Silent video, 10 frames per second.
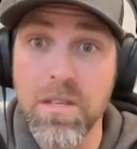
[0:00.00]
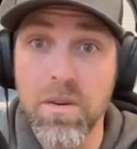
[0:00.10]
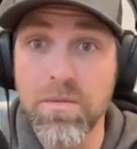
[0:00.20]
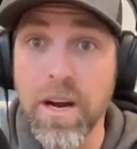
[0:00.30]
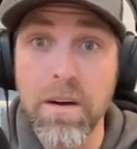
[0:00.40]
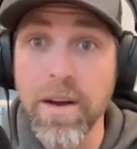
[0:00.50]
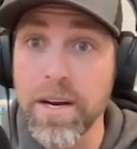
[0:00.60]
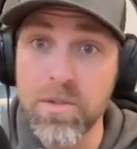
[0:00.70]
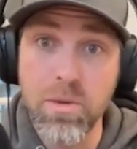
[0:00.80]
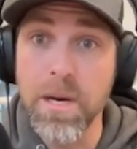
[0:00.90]

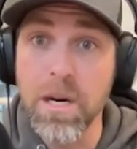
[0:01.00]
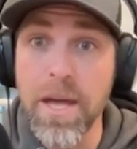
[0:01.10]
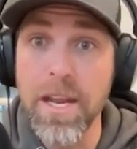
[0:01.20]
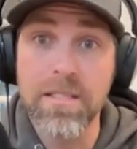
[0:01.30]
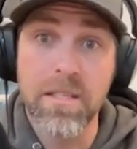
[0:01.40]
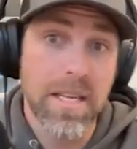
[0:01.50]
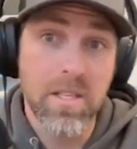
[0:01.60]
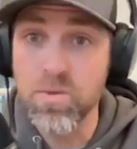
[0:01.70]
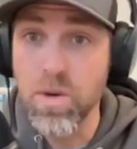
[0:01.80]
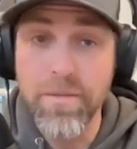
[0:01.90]
firefighters or paramedics, and they
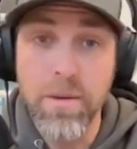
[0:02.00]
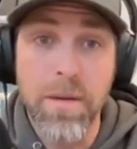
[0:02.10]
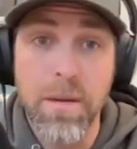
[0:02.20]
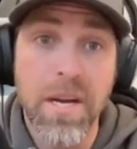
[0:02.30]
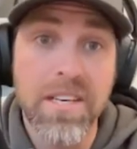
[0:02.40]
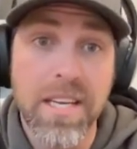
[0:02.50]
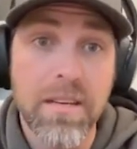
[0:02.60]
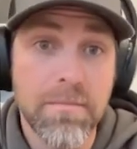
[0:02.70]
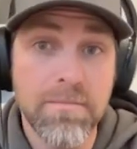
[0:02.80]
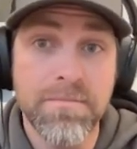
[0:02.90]
just drive up in a
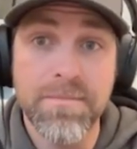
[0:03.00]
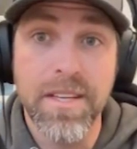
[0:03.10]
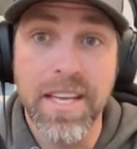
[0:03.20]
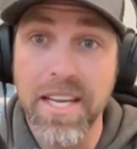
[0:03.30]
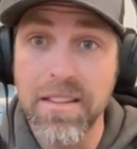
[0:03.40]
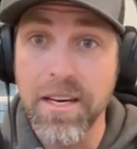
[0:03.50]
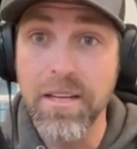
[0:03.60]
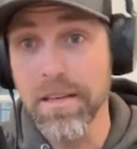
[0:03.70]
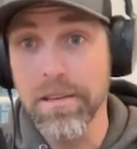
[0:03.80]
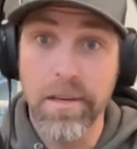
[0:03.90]
buggy and they get there and
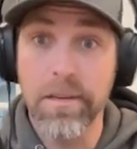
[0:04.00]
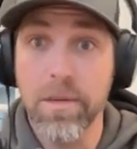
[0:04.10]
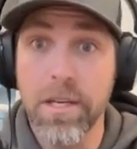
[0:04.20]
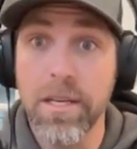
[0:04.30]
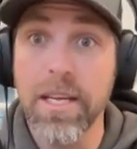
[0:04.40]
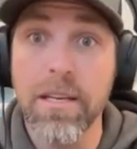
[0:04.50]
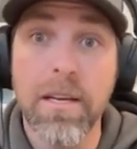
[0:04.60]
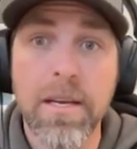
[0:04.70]
they go, "Hey, what do you need?"